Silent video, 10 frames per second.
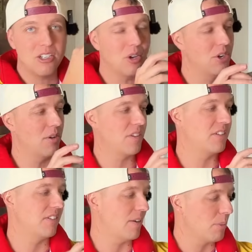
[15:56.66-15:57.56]
don't know if this
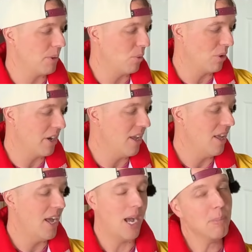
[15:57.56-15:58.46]
has ever been worn.
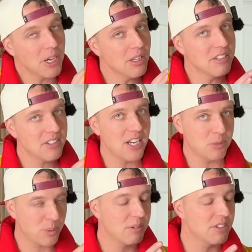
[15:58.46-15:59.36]
I'm going to list it as
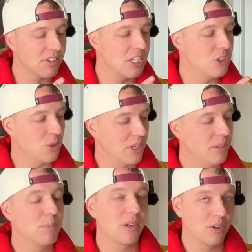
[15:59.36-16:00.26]
previously
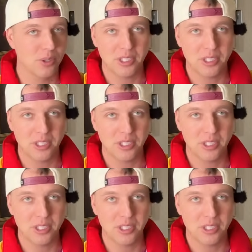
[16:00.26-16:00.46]
enjoyed or